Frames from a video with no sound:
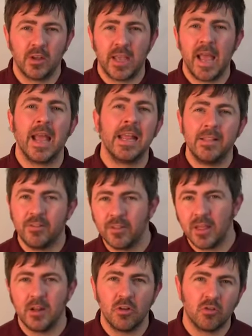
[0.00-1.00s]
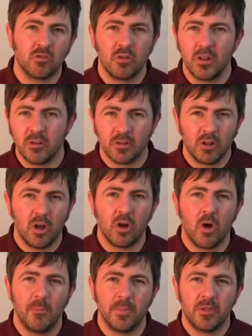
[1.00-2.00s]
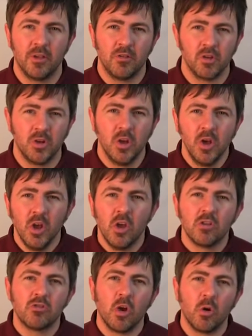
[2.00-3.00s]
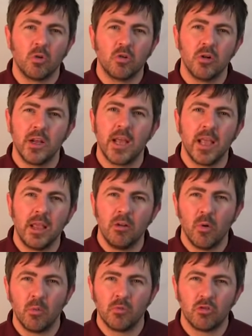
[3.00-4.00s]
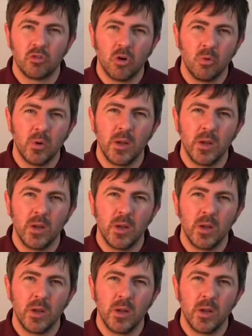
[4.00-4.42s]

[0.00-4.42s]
get into the industry, there's a lot of competition. So creating your own show